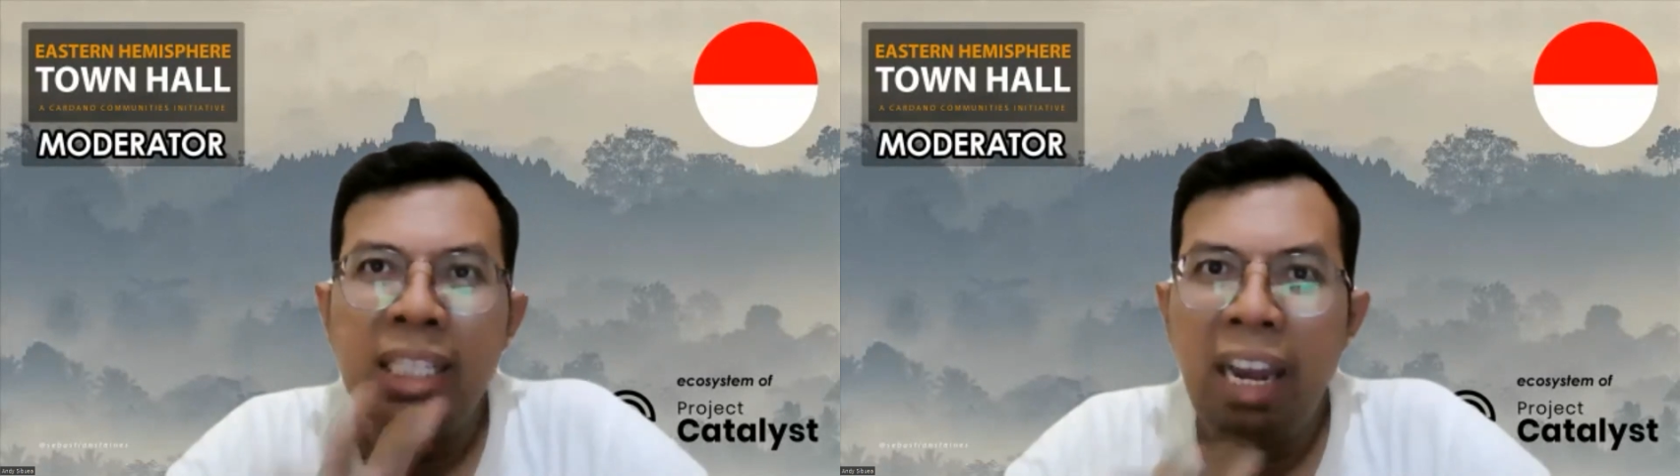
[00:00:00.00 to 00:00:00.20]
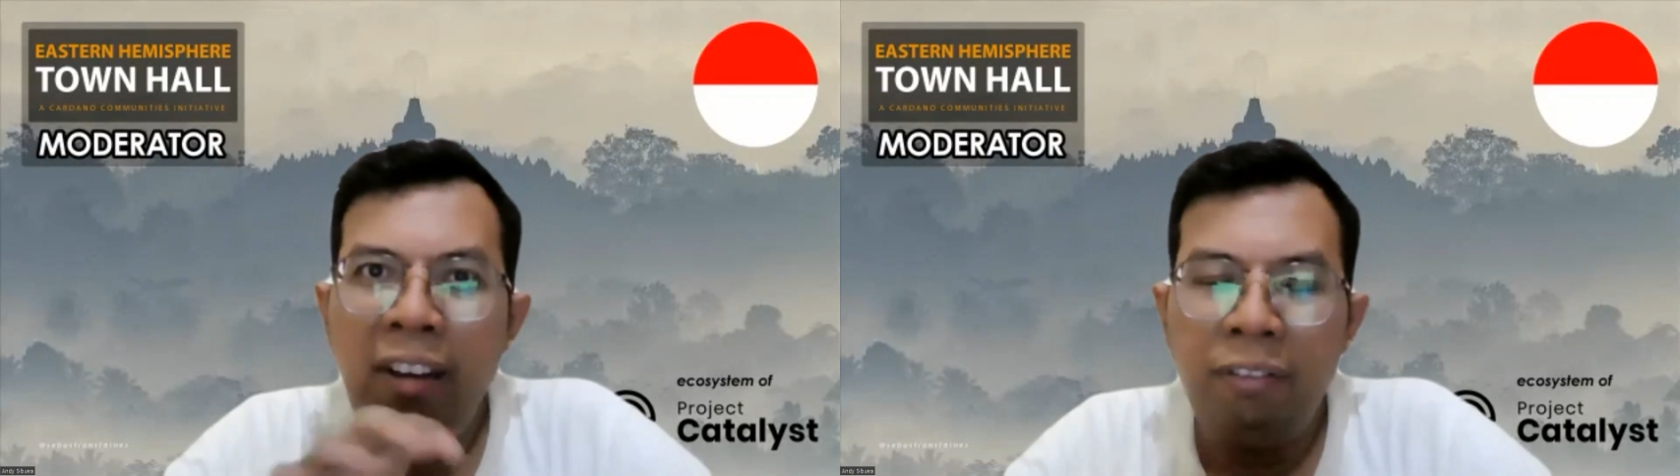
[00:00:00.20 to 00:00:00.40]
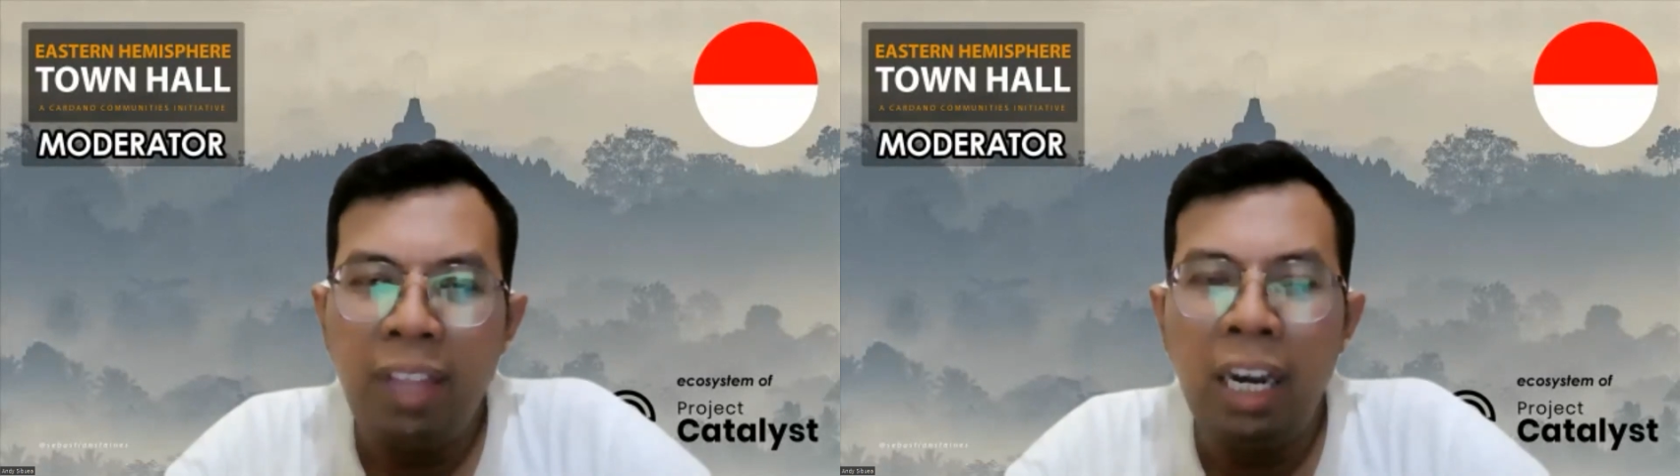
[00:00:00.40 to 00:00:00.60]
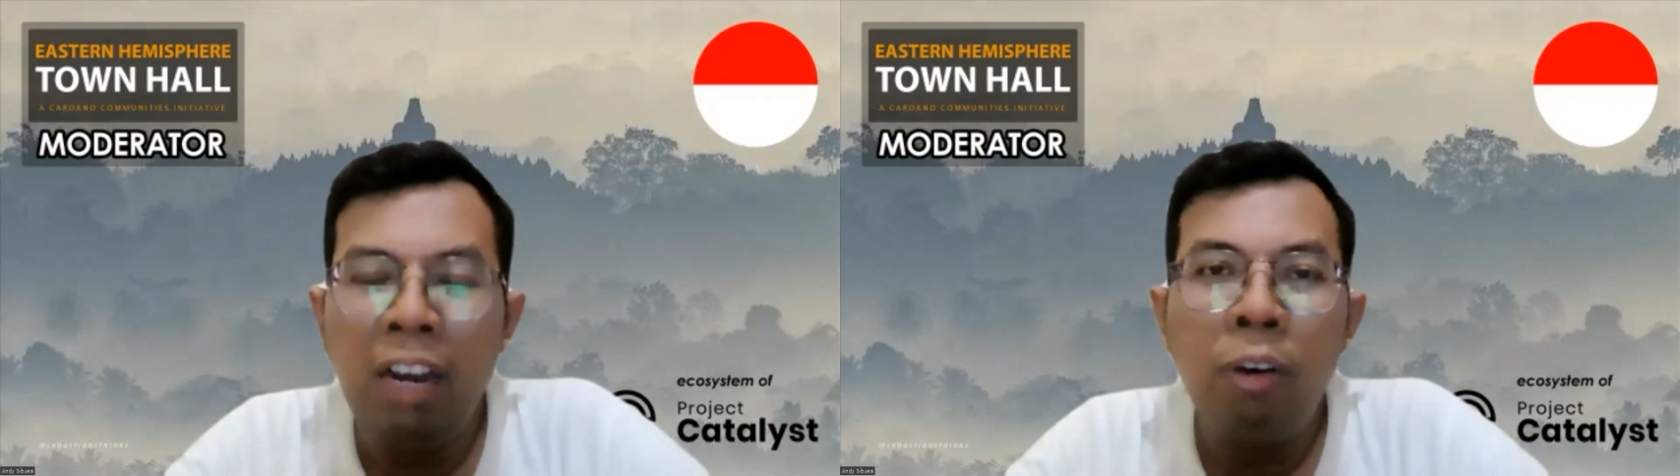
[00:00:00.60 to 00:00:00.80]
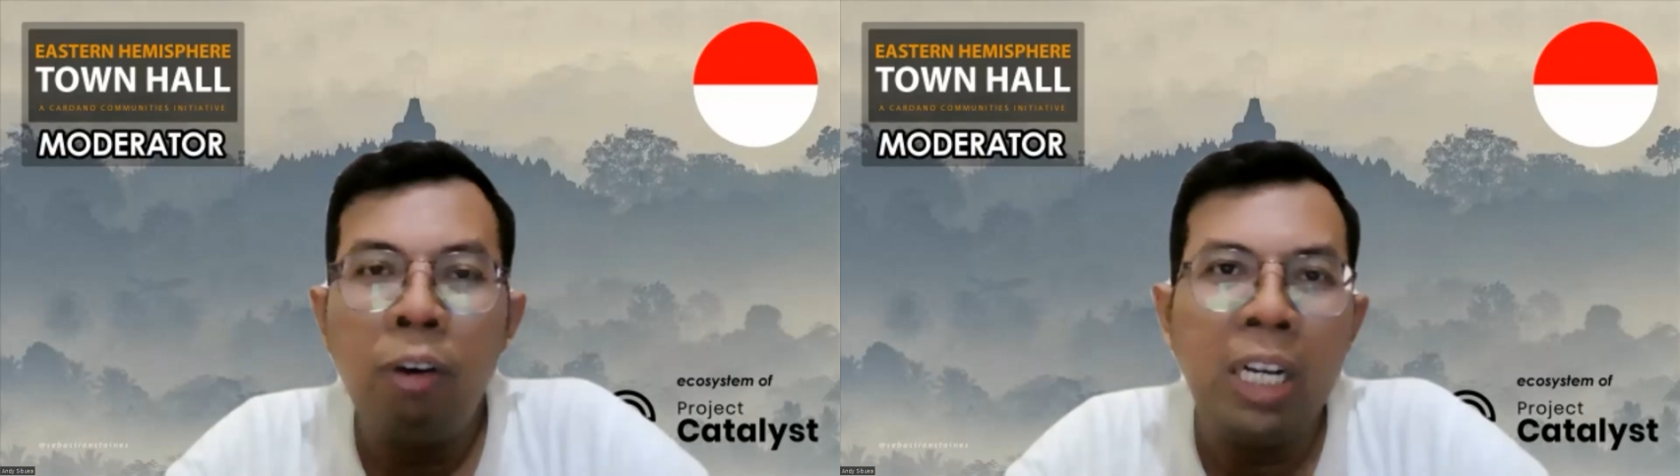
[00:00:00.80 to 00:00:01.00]
save
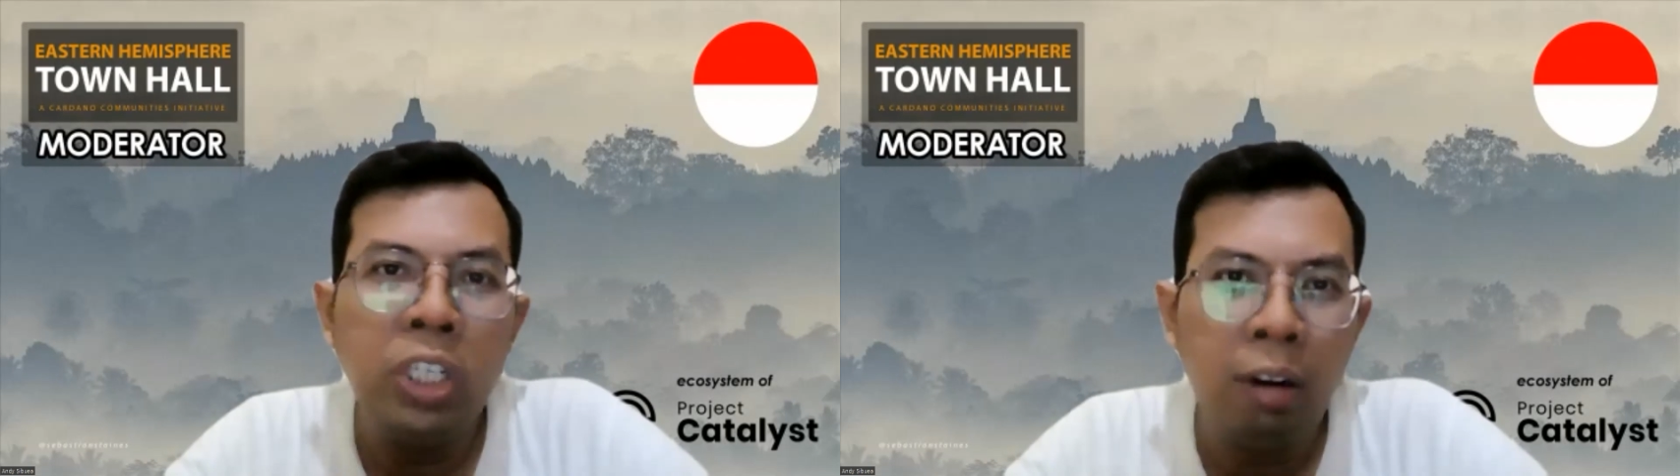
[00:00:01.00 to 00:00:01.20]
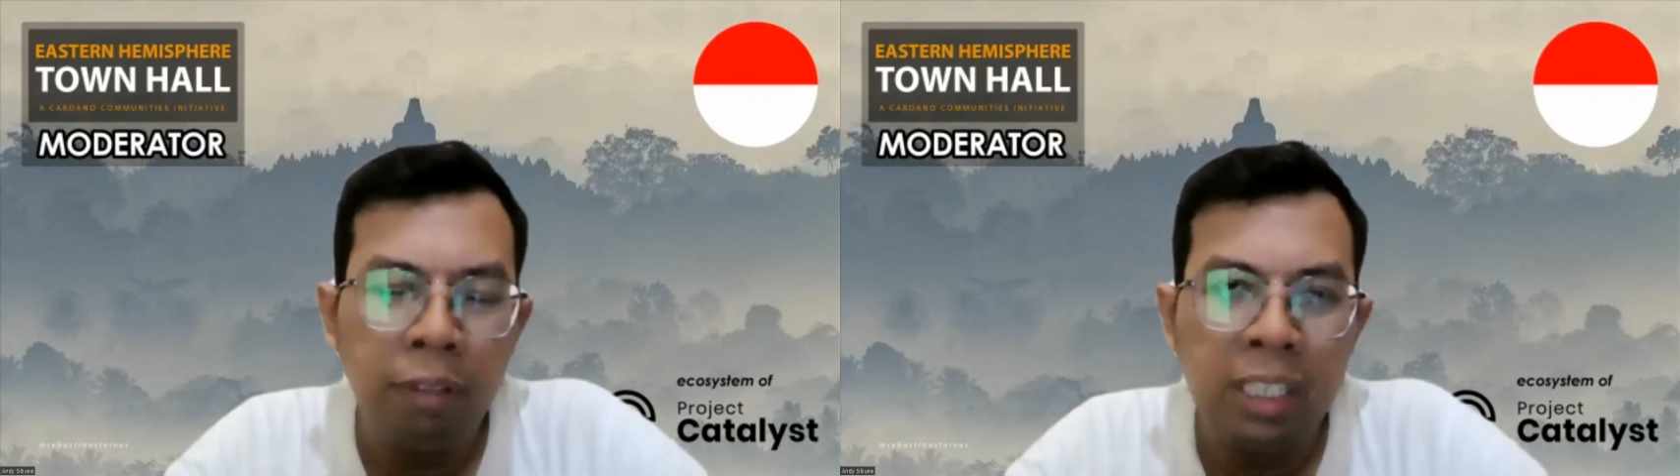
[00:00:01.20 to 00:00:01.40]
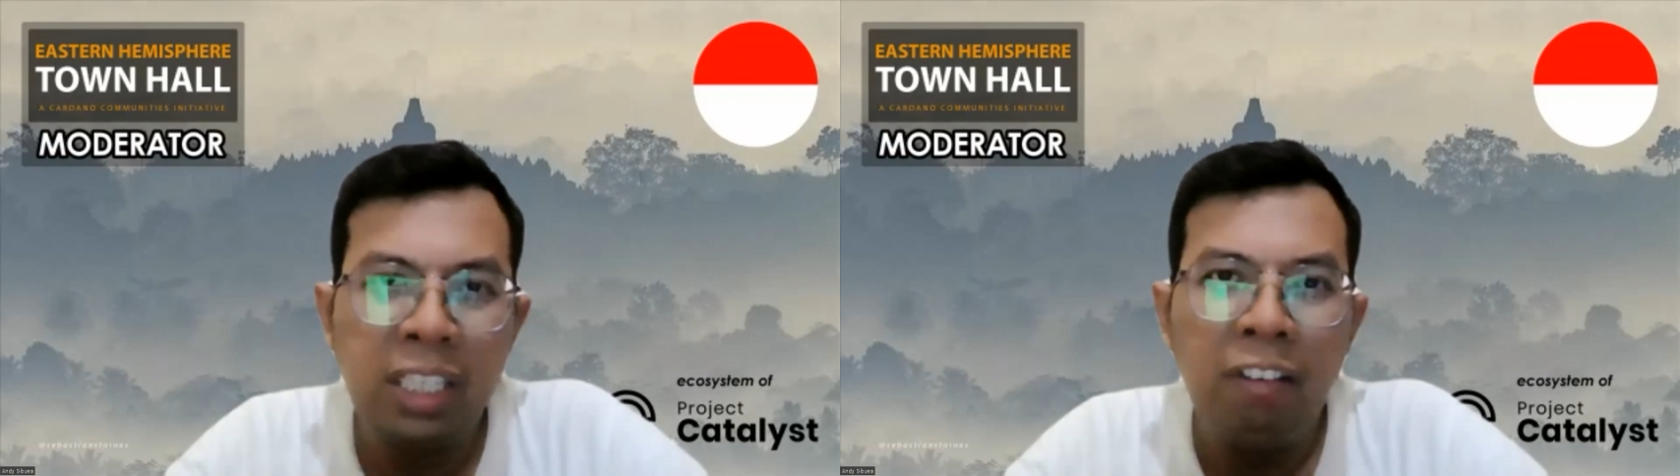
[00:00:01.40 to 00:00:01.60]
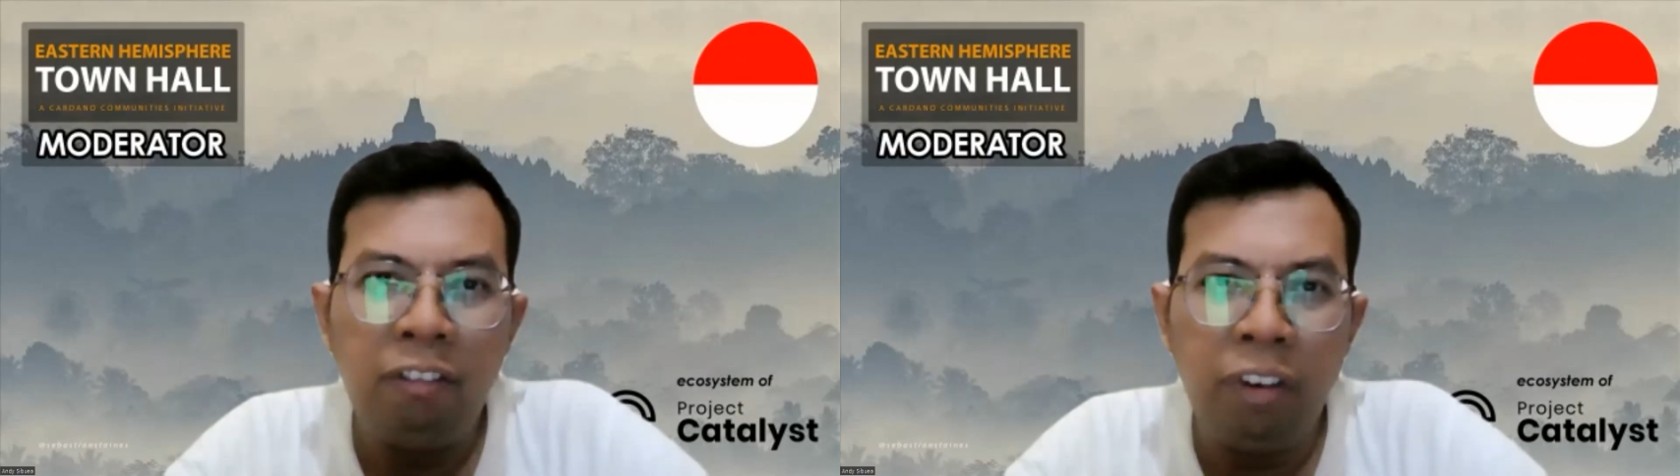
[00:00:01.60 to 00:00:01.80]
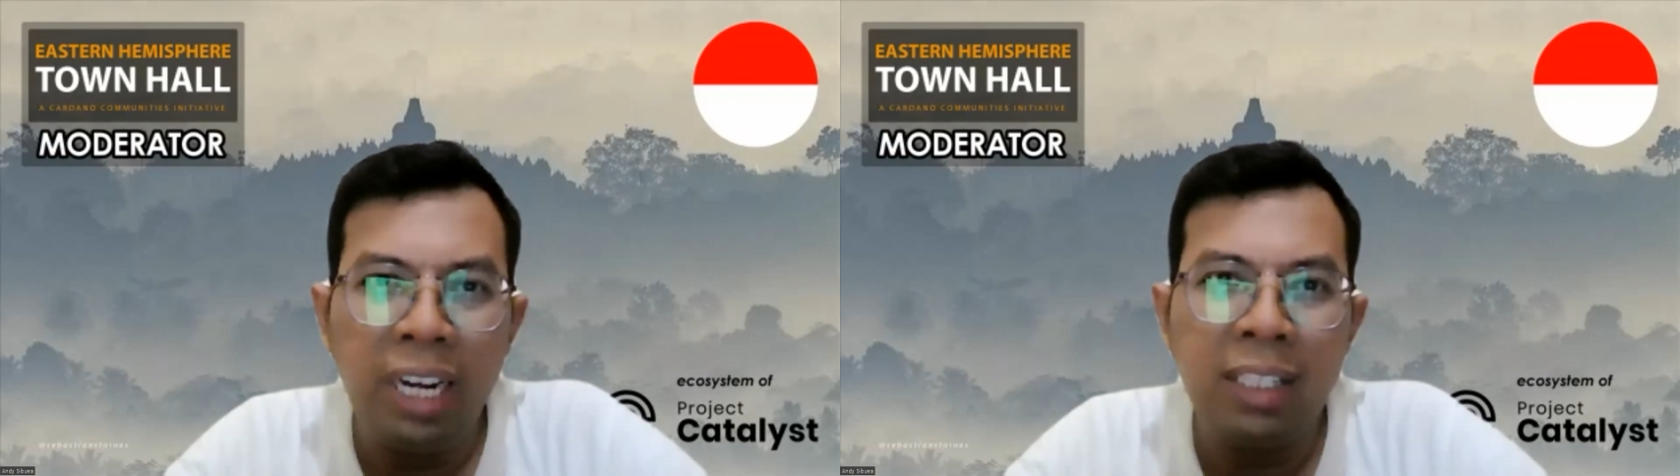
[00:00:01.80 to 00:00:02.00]
that information of the
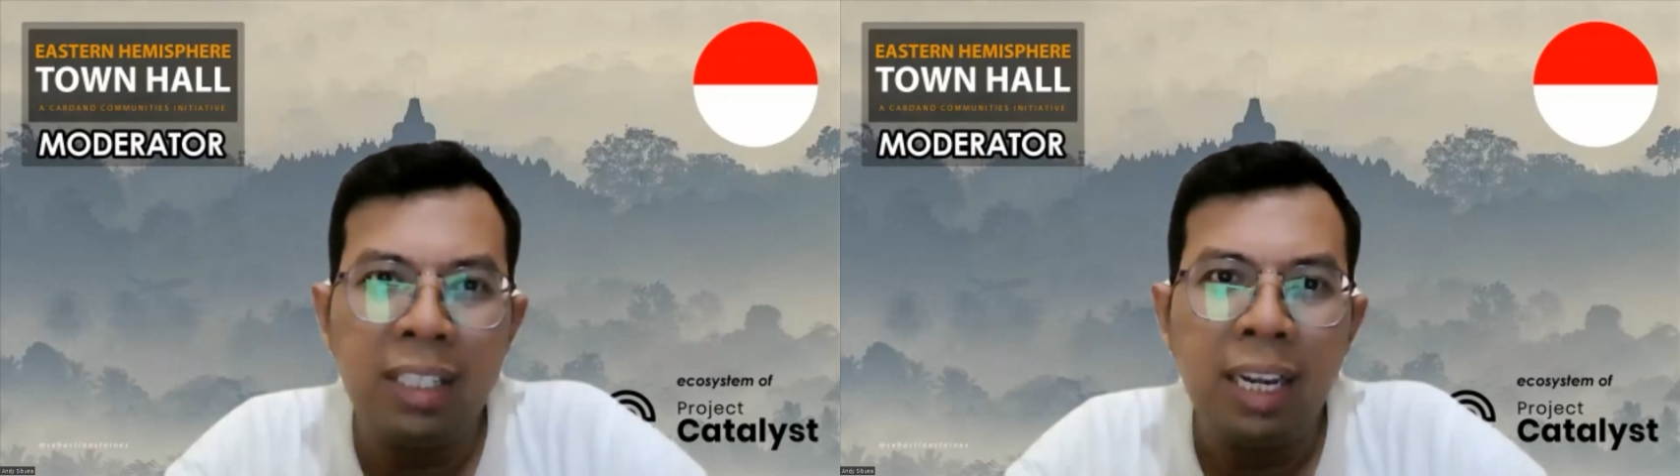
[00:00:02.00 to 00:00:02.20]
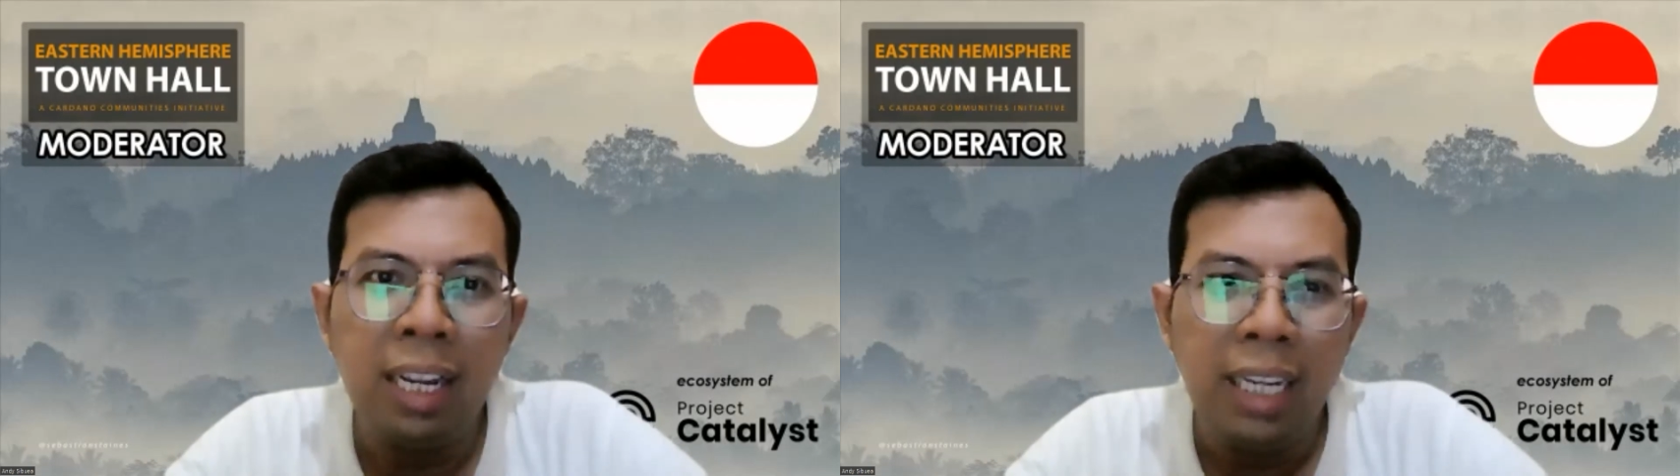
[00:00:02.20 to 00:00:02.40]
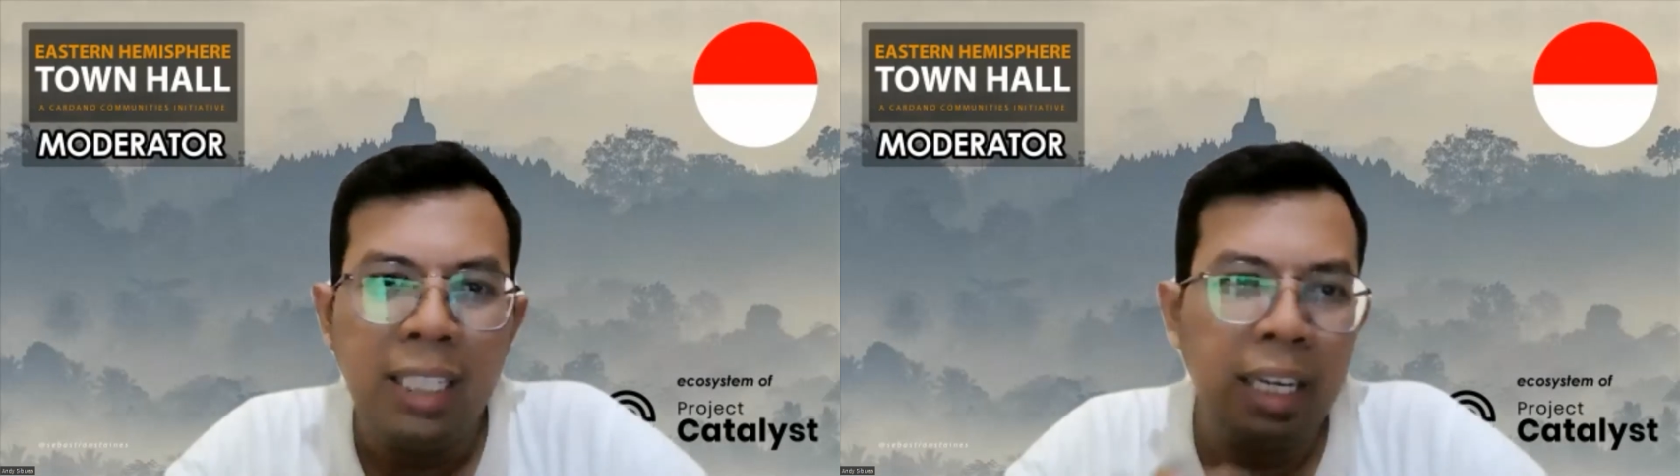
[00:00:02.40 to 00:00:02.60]
seed phrase?